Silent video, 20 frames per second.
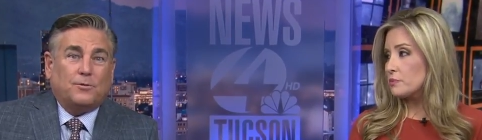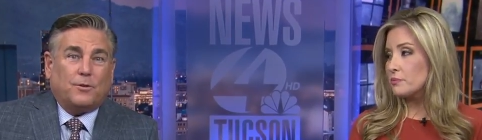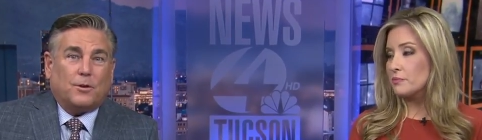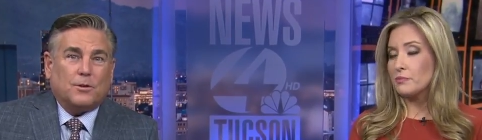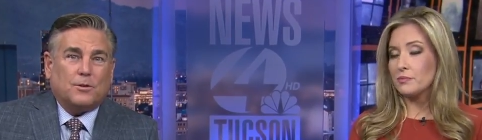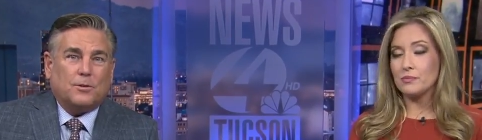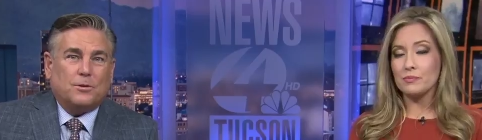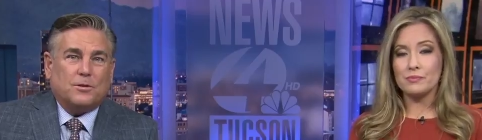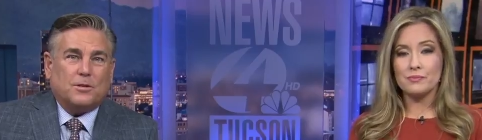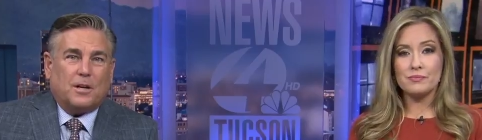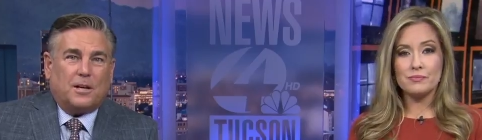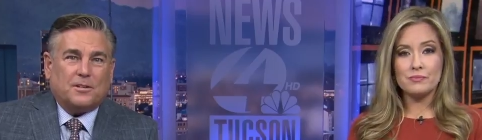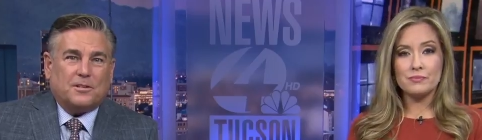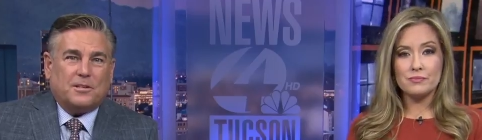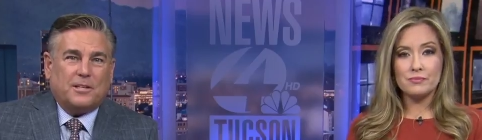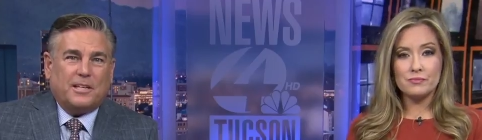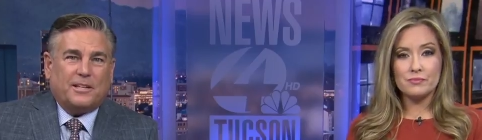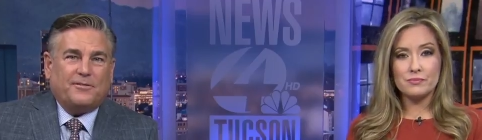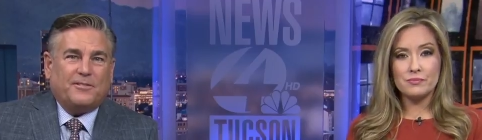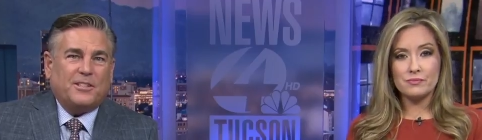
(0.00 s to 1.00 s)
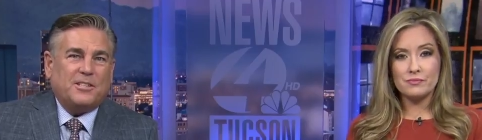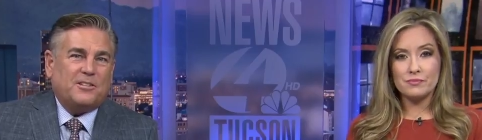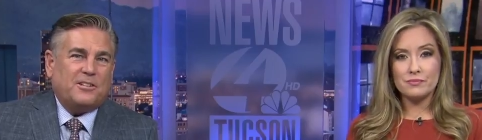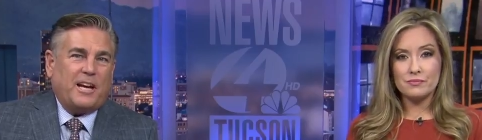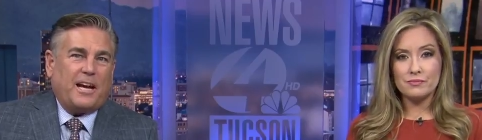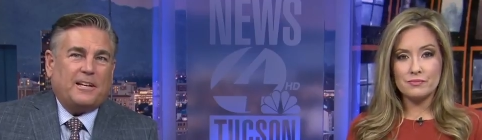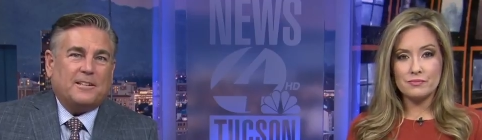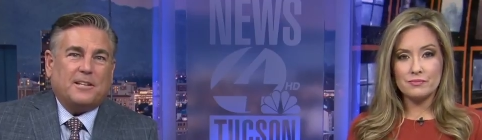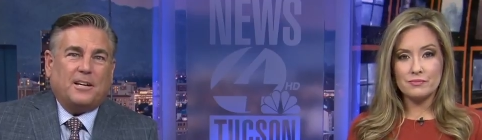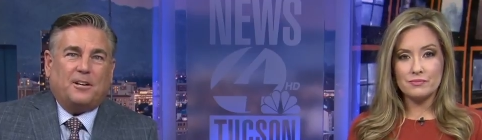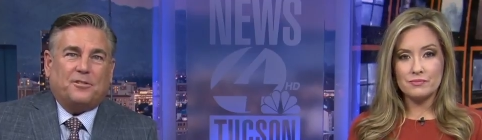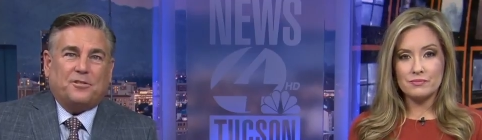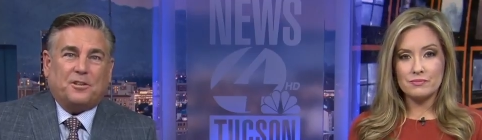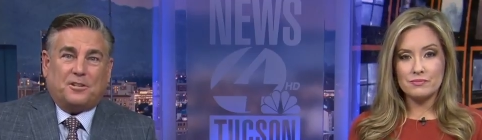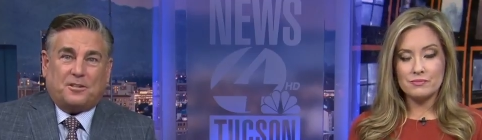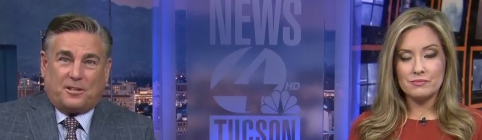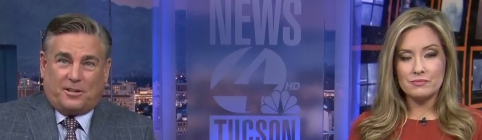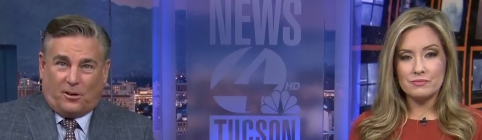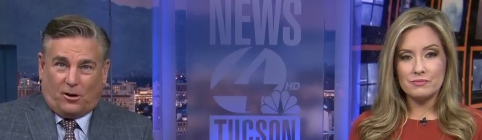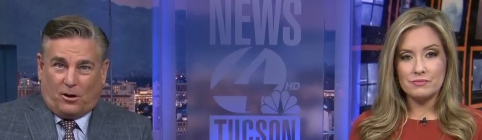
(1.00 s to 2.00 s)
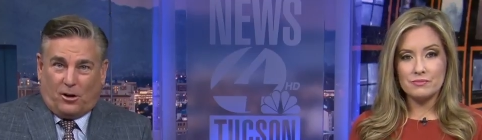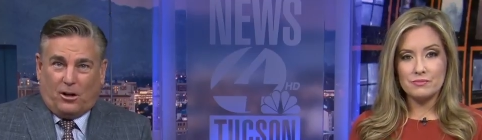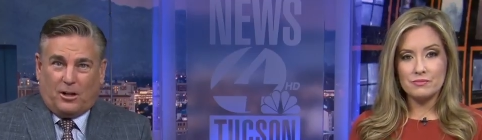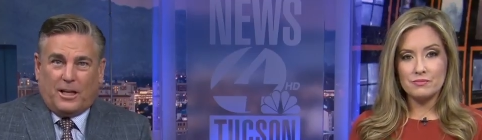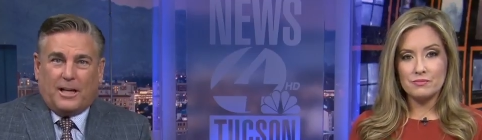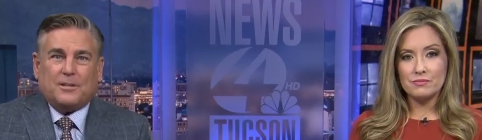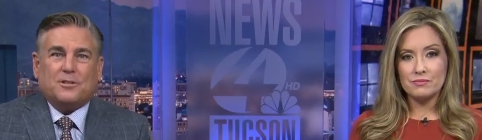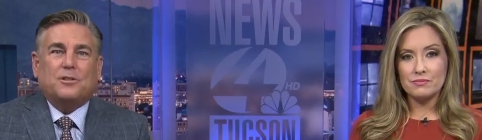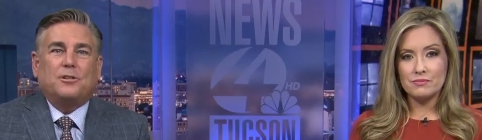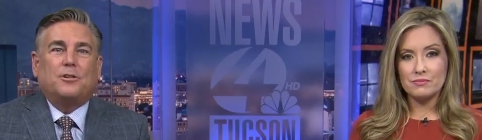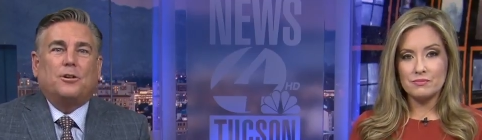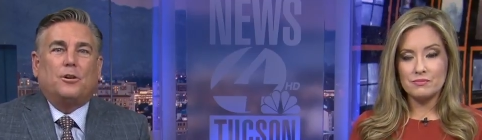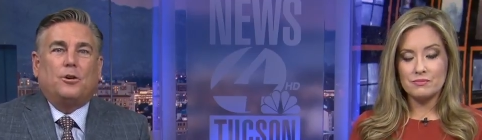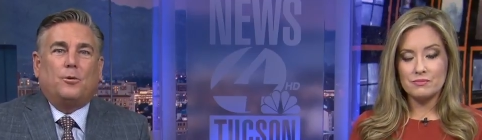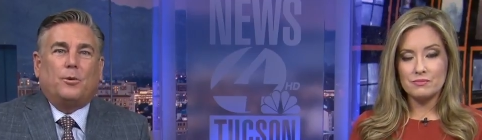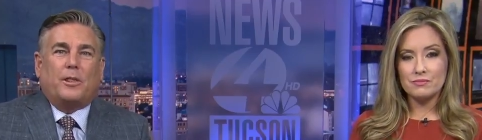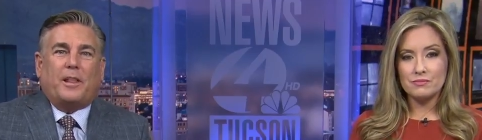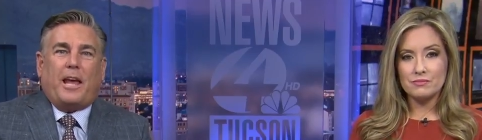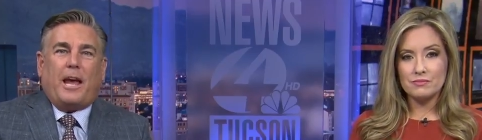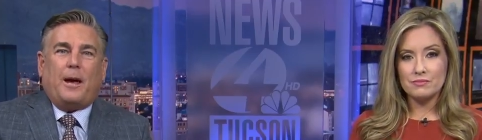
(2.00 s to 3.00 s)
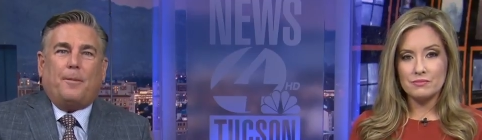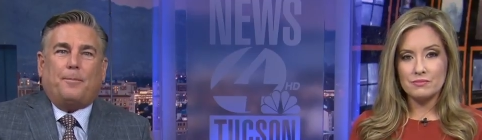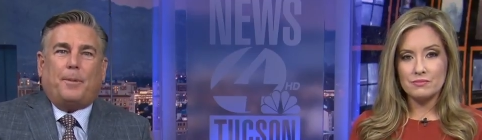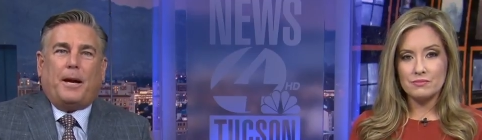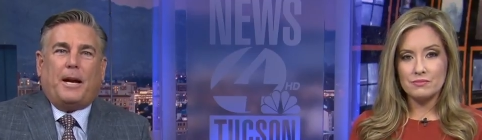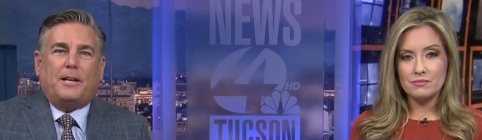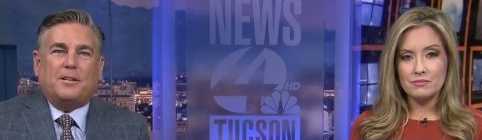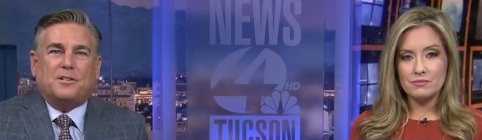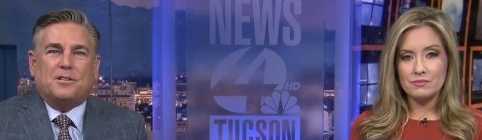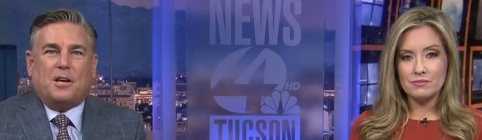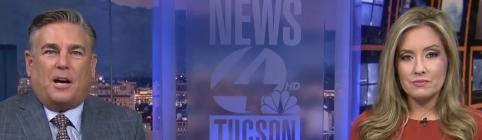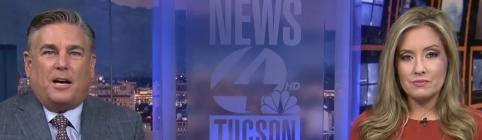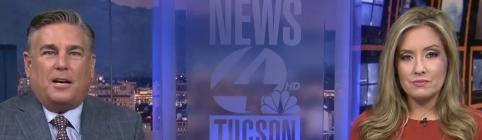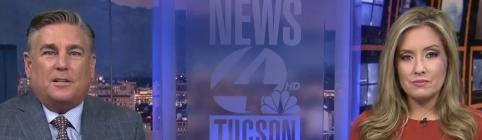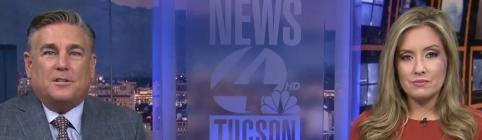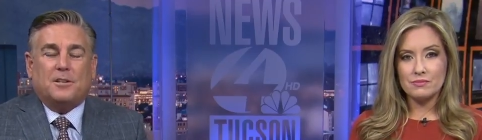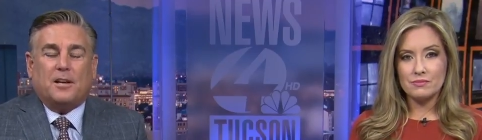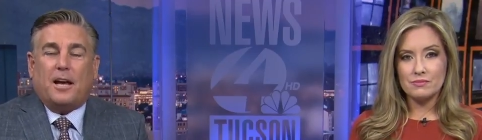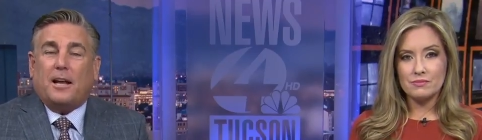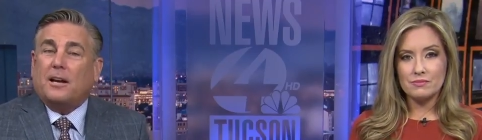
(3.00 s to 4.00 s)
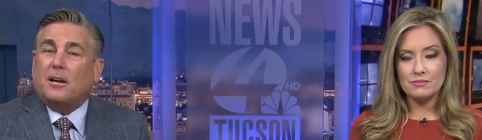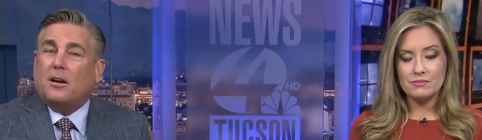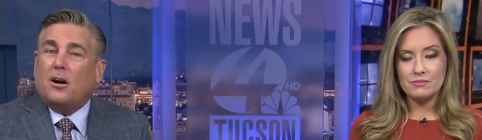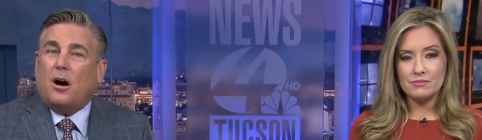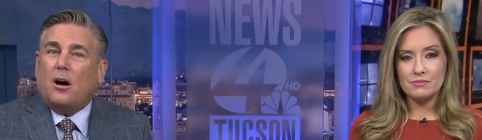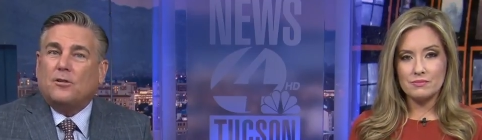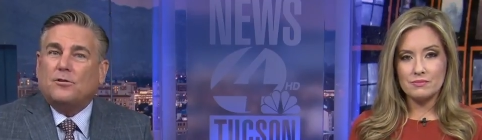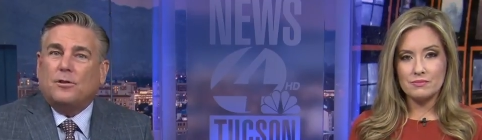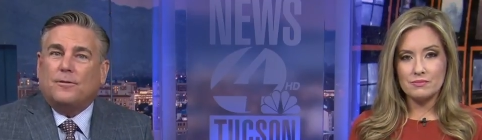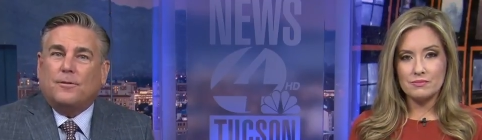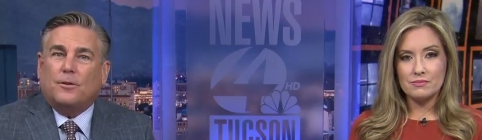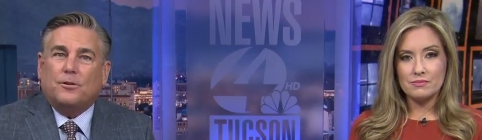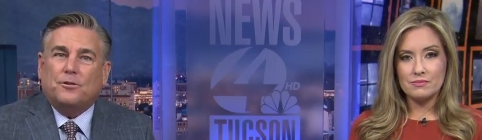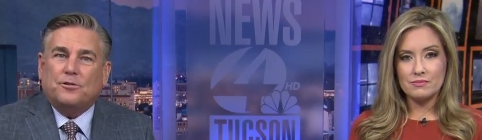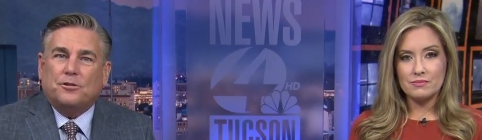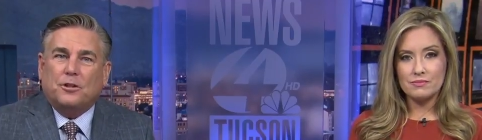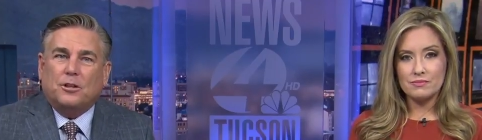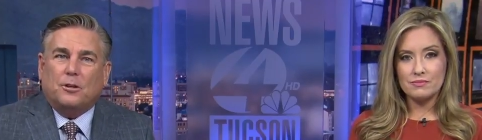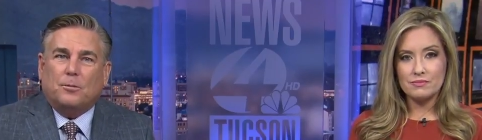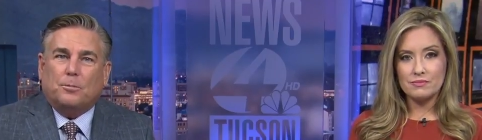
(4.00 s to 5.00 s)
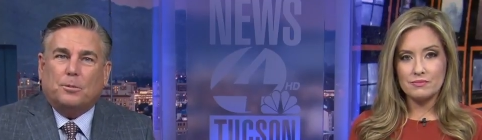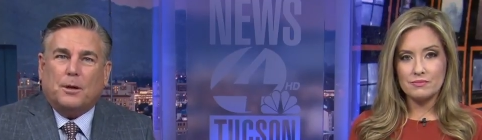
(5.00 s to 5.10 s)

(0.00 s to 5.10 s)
Speaker 1: News 4 Tucson's Nick Vinzant tells us it all has to do with campaign signs and a controversial